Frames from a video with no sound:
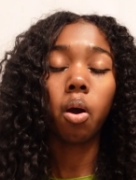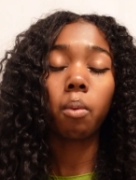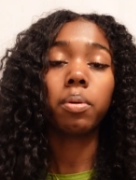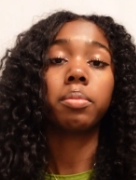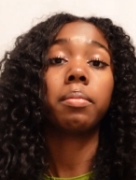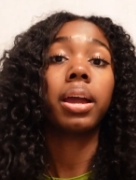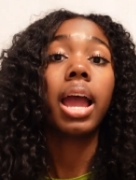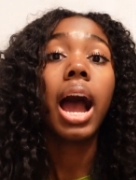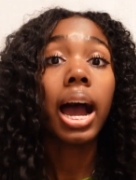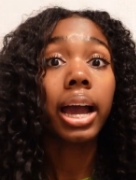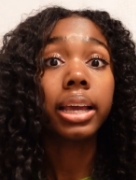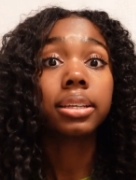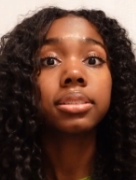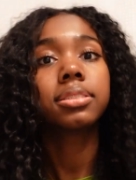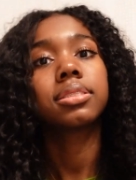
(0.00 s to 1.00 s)
open my
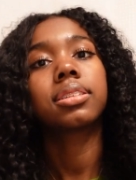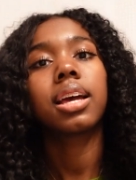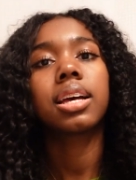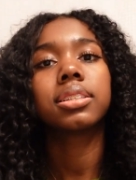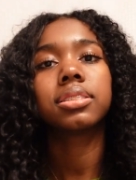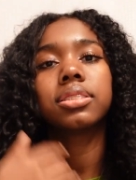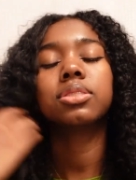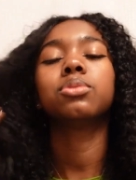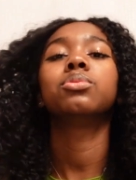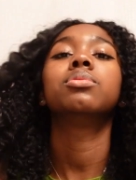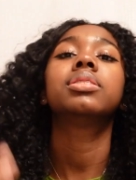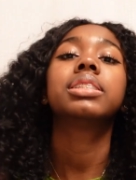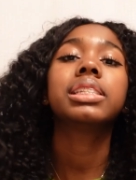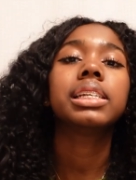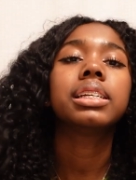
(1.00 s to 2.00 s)
eyes as to
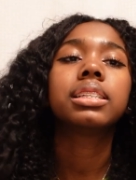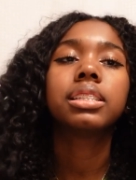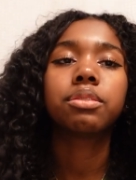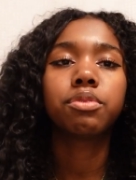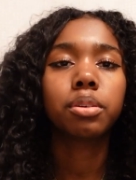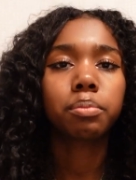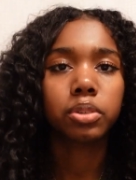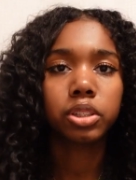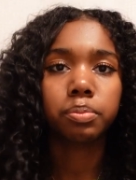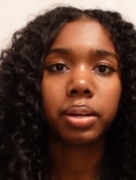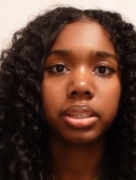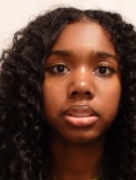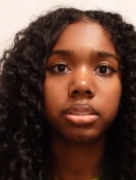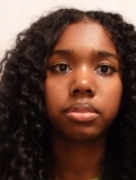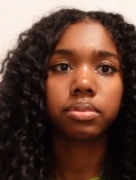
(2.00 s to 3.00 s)
seeing different
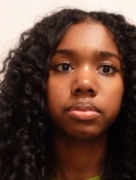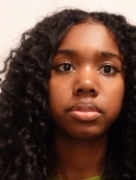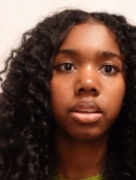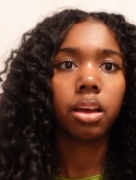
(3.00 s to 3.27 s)
perspectives